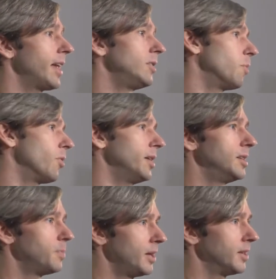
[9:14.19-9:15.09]
and your
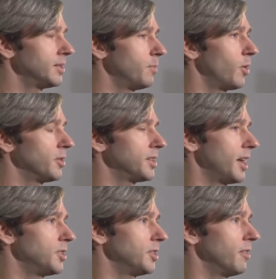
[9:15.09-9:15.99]
Britney Spears
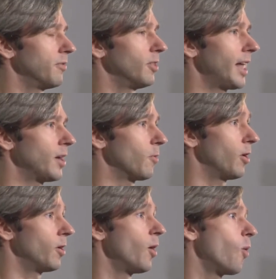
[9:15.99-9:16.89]
impersonation for later
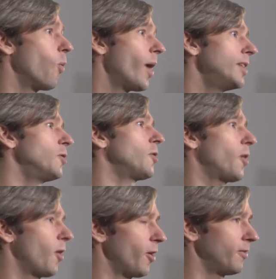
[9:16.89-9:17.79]
on when you're
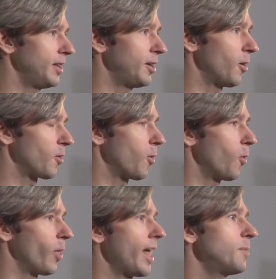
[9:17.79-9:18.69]
not on a video
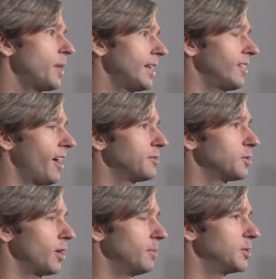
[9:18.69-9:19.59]
call and being live
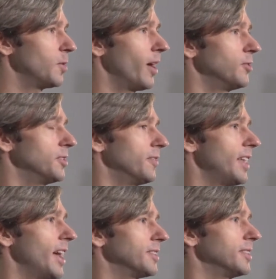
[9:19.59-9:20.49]
streamed to hundreds
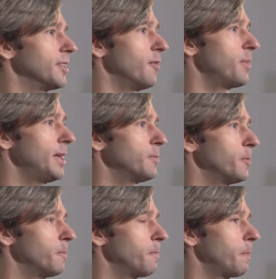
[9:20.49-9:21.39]
of thousands of people.